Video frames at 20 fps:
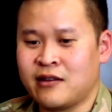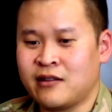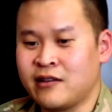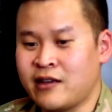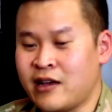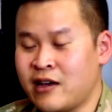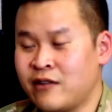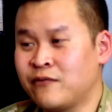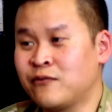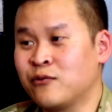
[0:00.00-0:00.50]
then
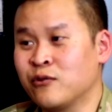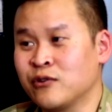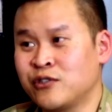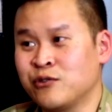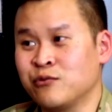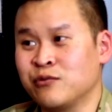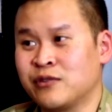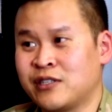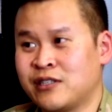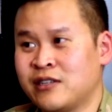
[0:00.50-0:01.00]
the
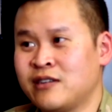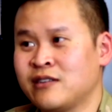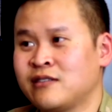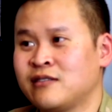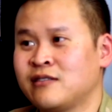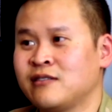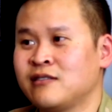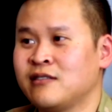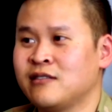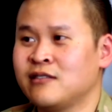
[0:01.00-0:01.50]

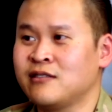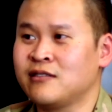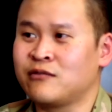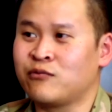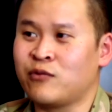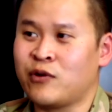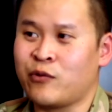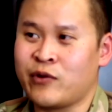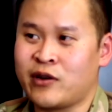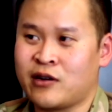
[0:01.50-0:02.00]
N426
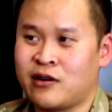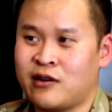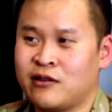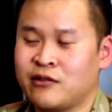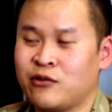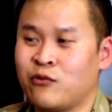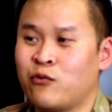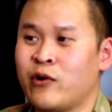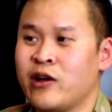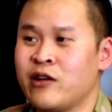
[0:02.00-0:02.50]
is what we
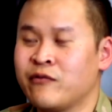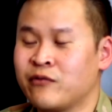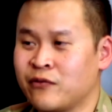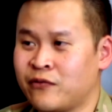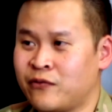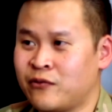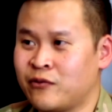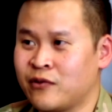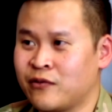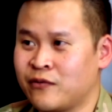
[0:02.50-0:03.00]
call the
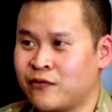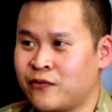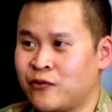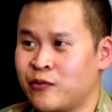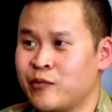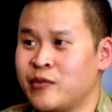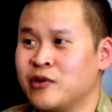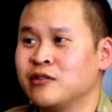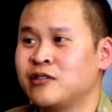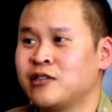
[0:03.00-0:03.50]
waiver form
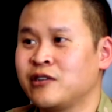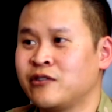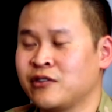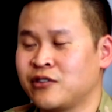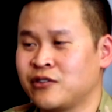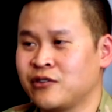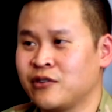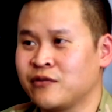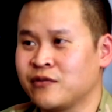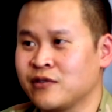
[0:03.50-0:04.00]
for
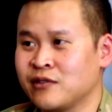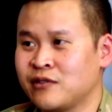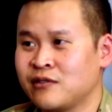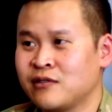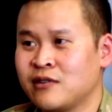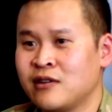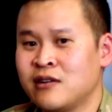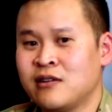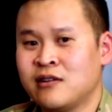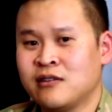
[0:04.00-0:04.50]
military
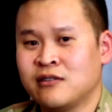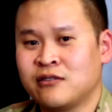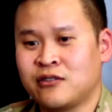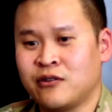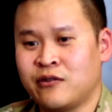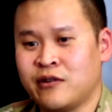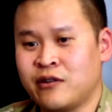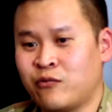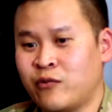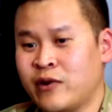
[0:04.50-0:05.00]
service.
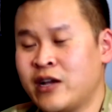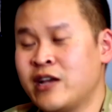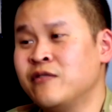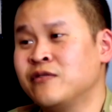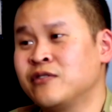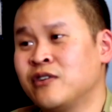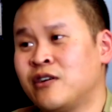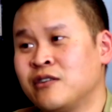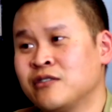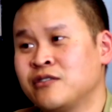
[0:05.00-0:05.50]
So it
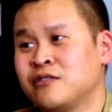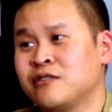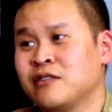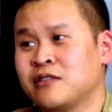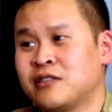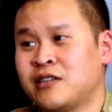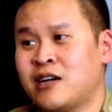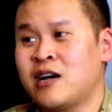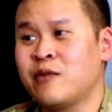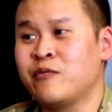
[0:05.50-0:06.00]
waives also
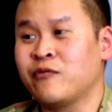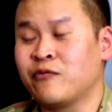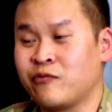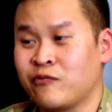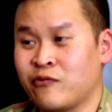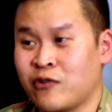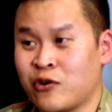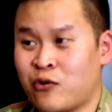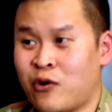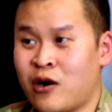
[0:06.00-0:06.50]
the time
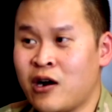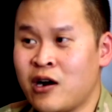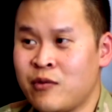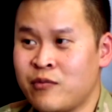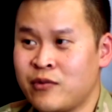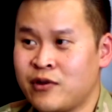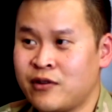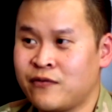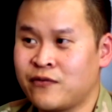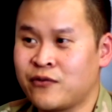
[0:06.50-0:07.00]

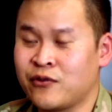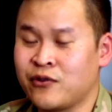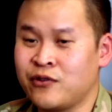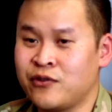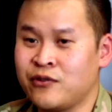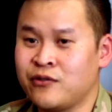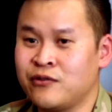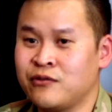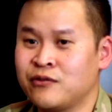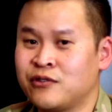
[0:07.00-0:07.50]
requirement for
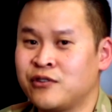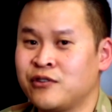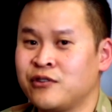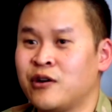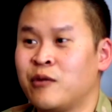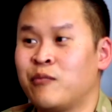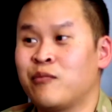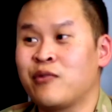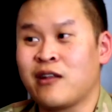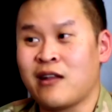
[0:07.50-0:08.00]
you
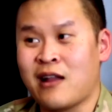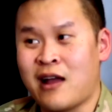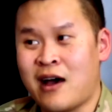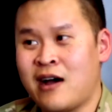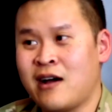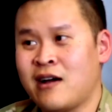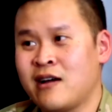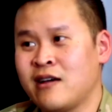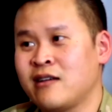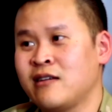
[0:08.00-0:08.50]
to
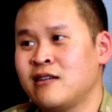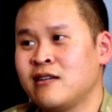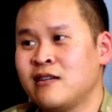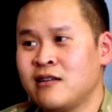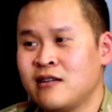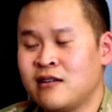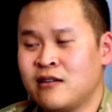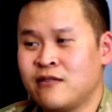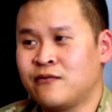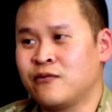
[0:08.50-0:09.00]
apply
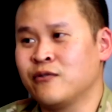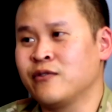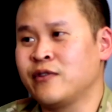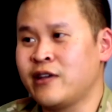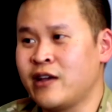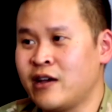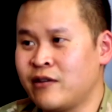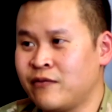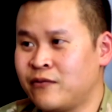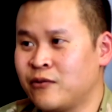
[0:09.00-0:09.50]
for
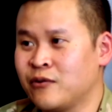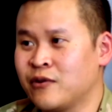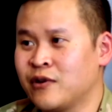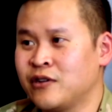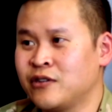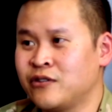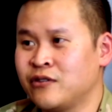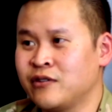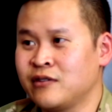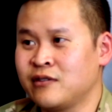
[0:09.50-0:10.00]
the
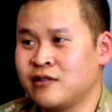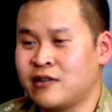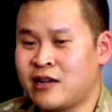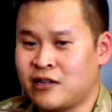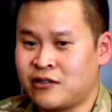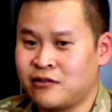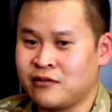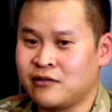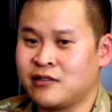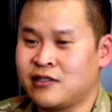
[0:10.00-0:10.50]
N400
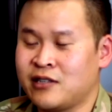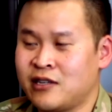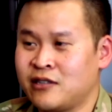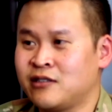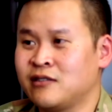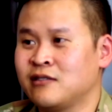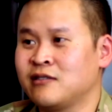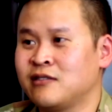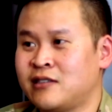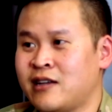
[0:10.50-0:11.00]

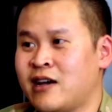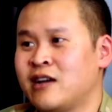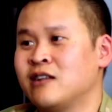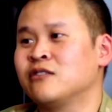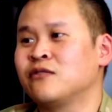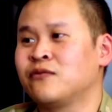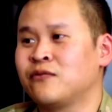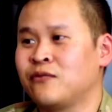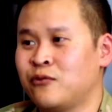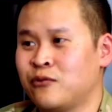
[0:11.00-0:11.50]
naturalization
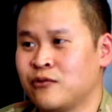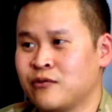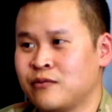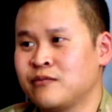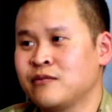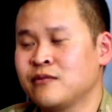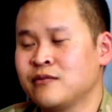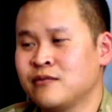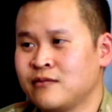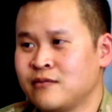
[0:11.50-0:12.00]
status form.